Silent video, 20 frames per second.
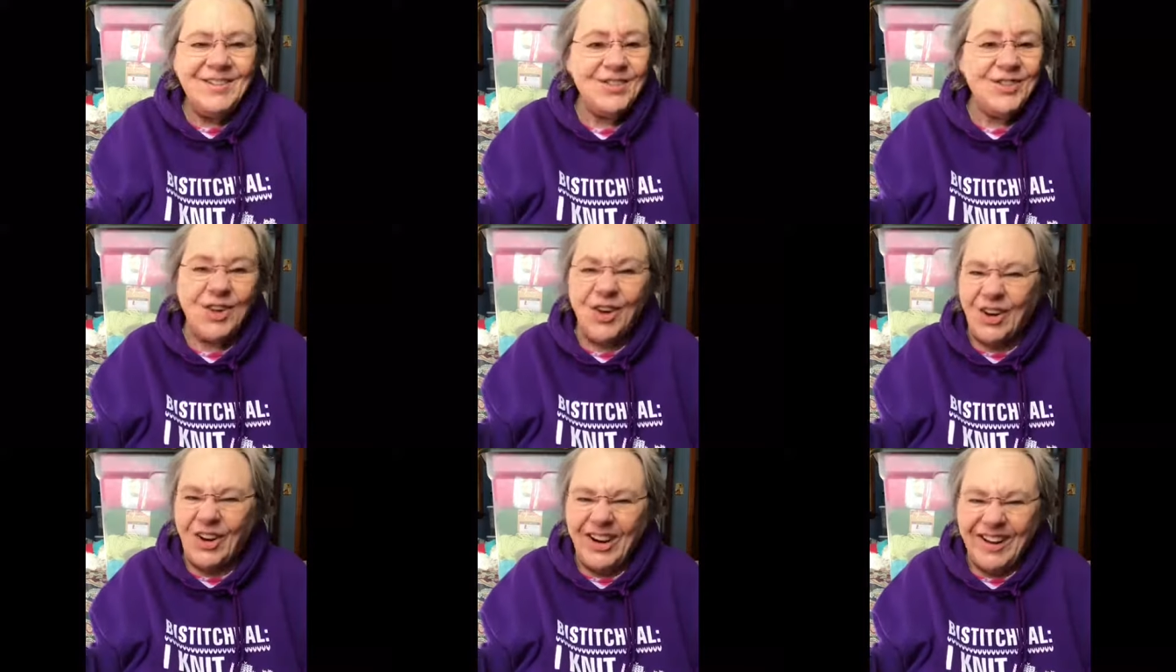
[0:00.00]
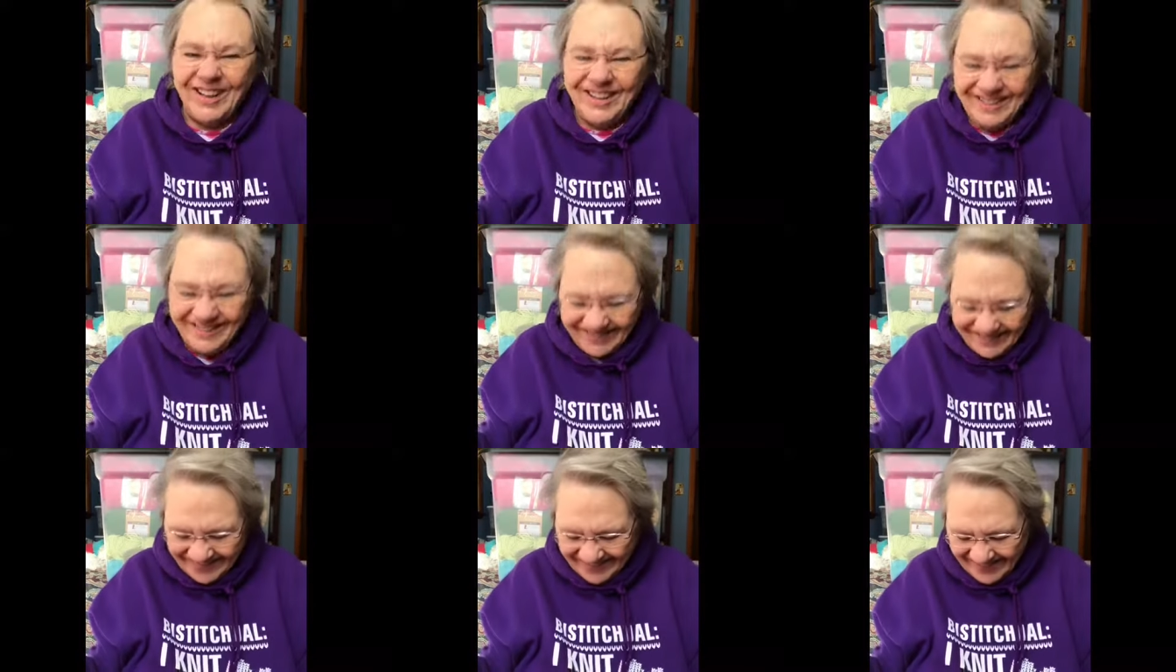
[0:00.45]

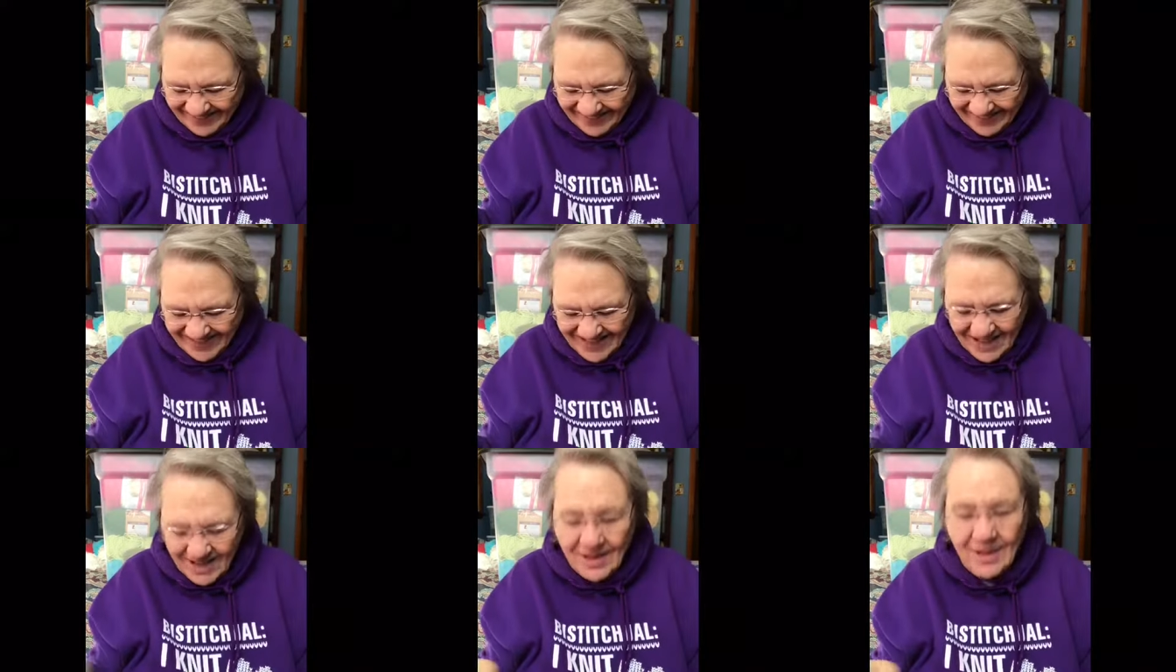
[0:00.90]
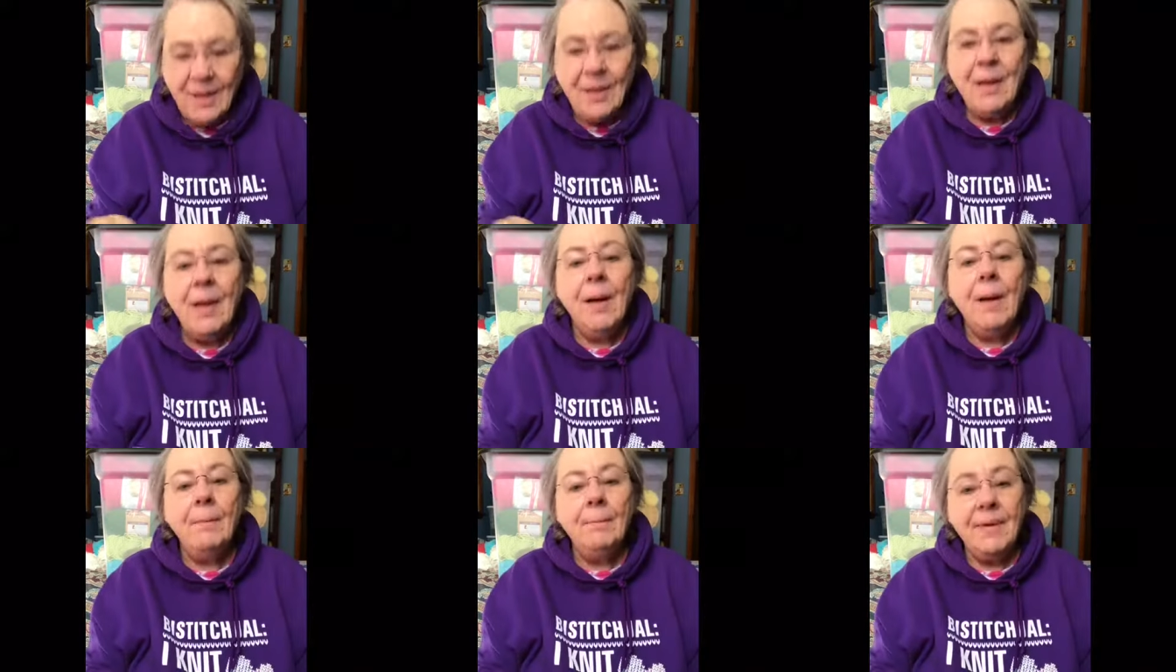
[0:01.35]
sorry.
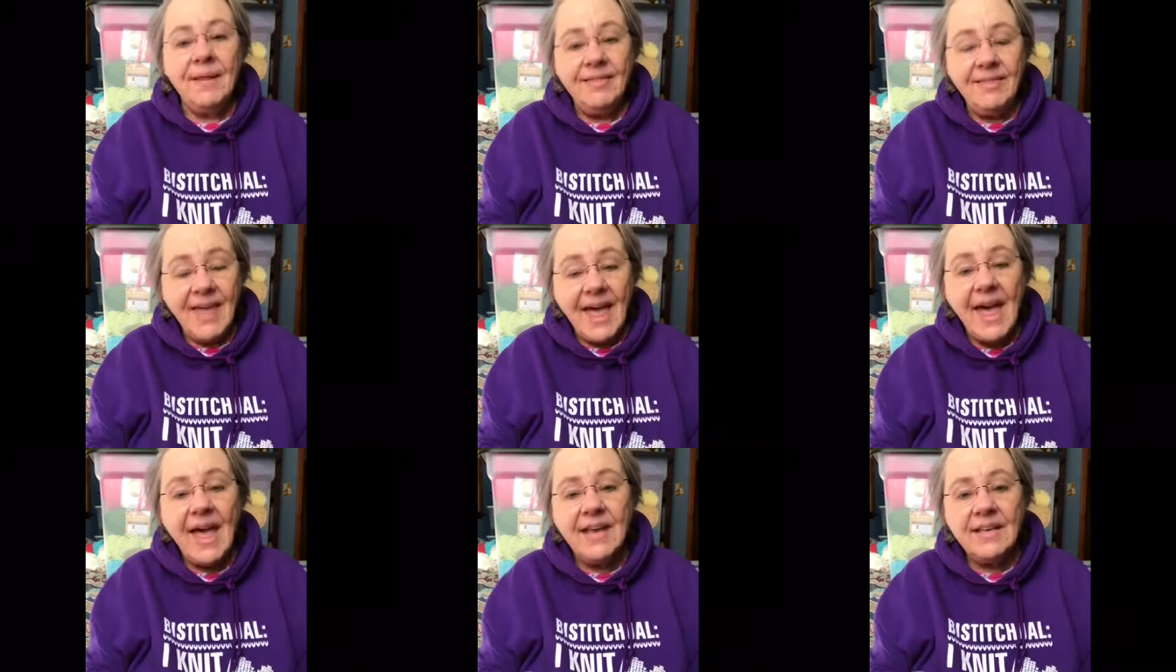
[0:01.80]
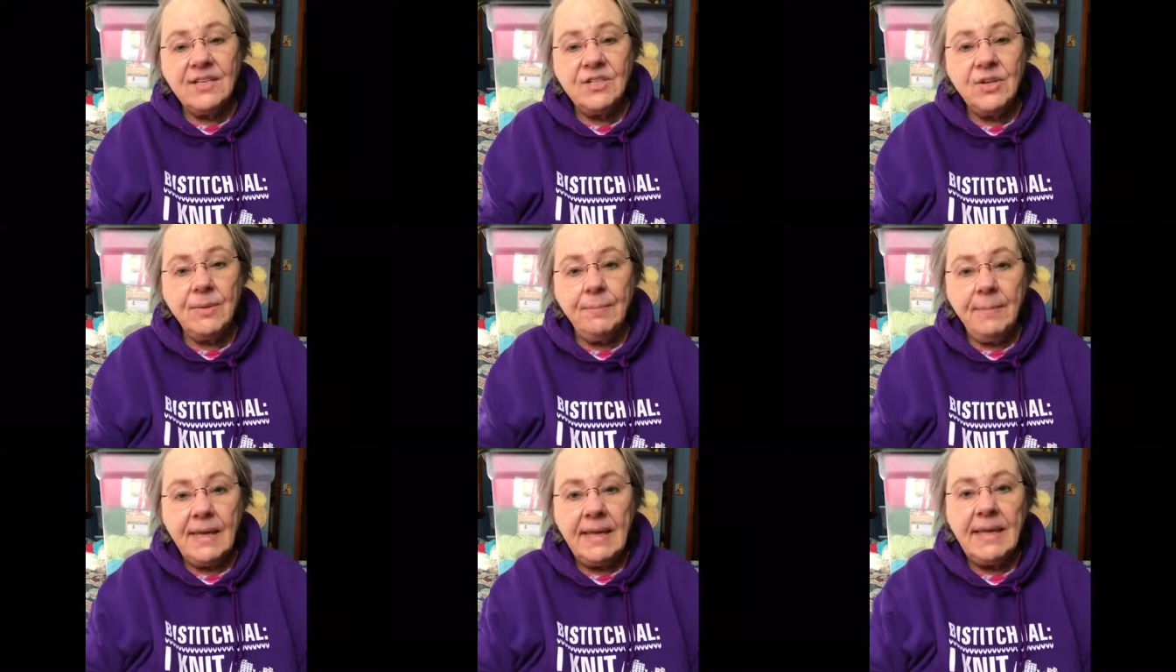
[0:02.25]
But that
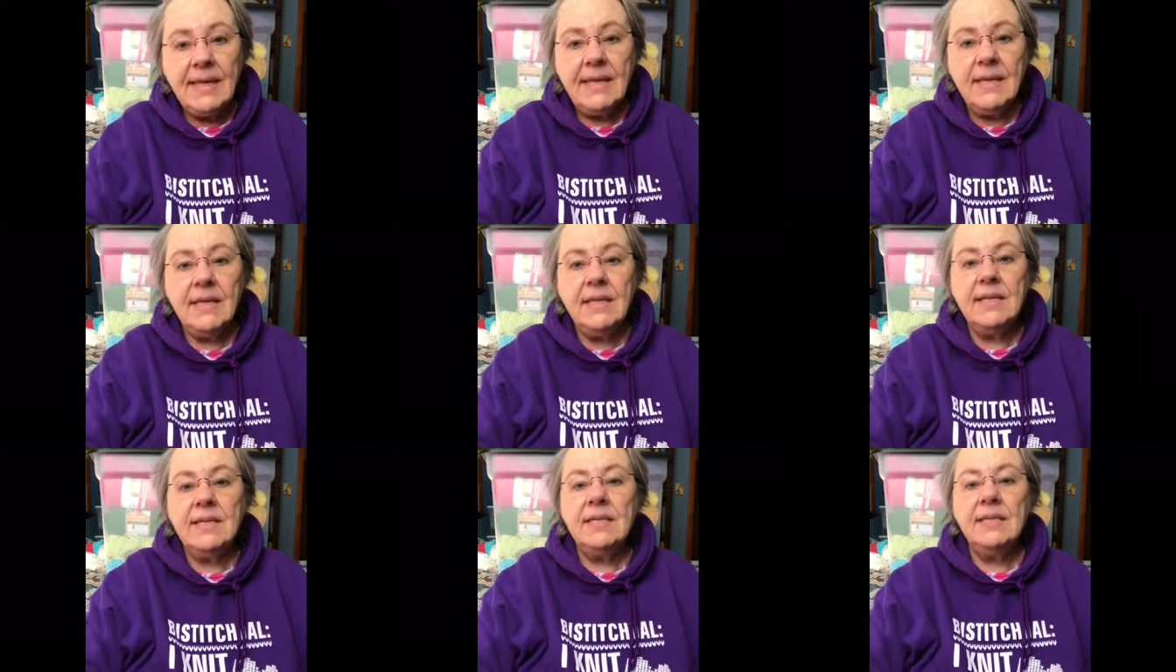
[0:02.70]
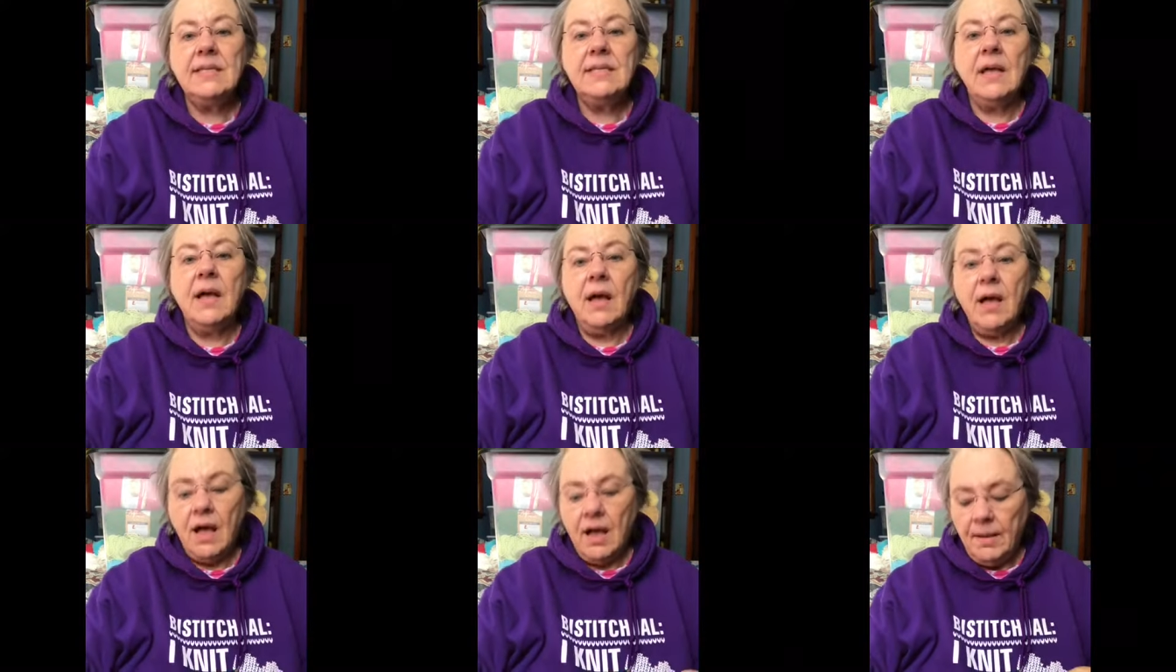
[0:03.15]
to me is
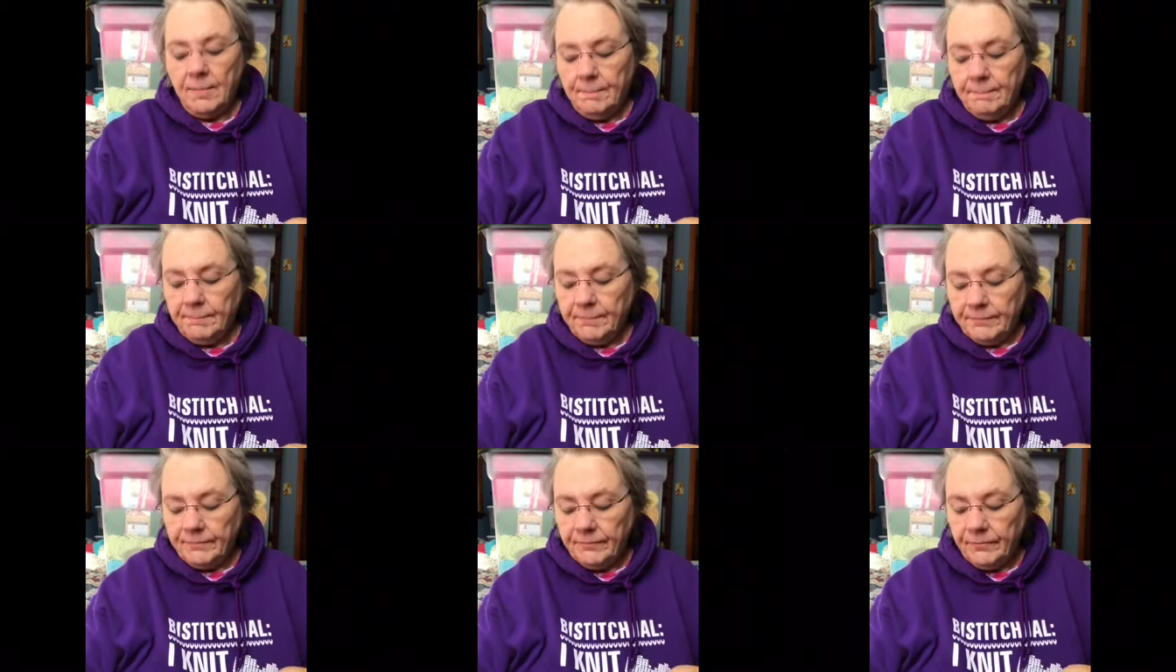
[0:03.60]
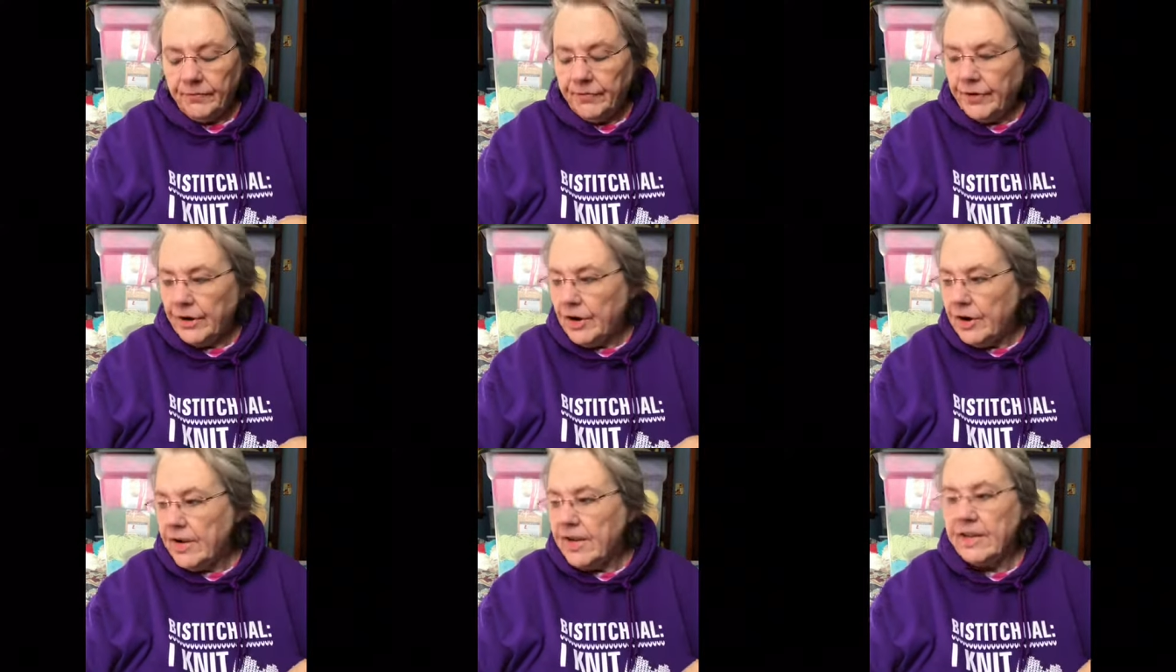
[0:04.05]
a um,
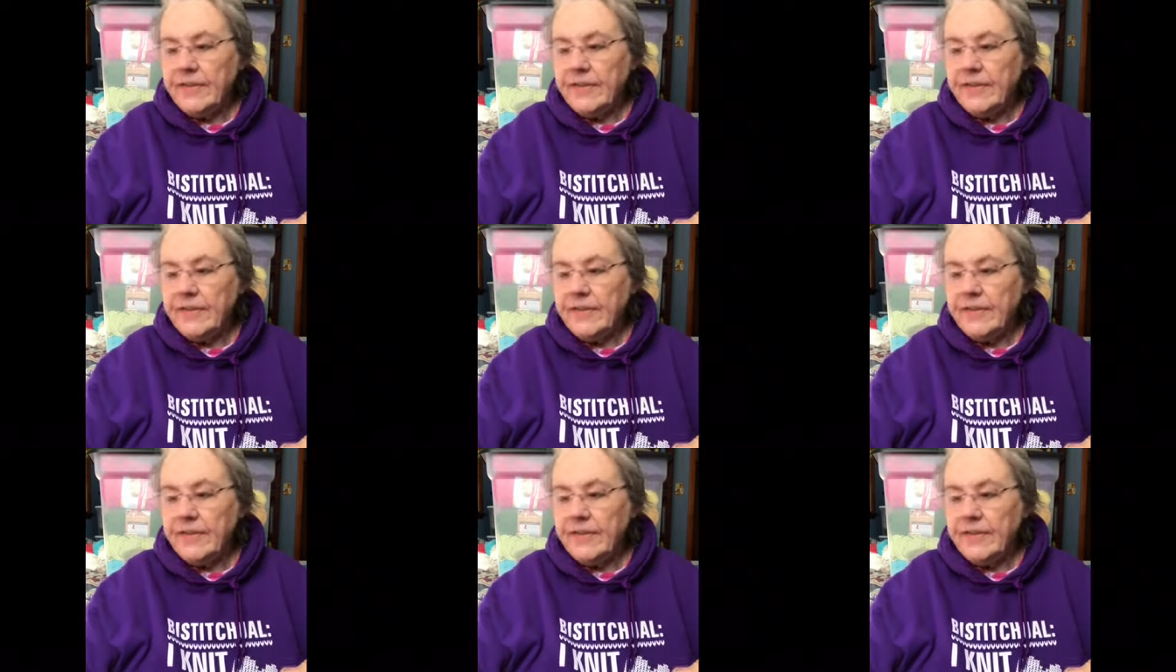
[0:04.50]
very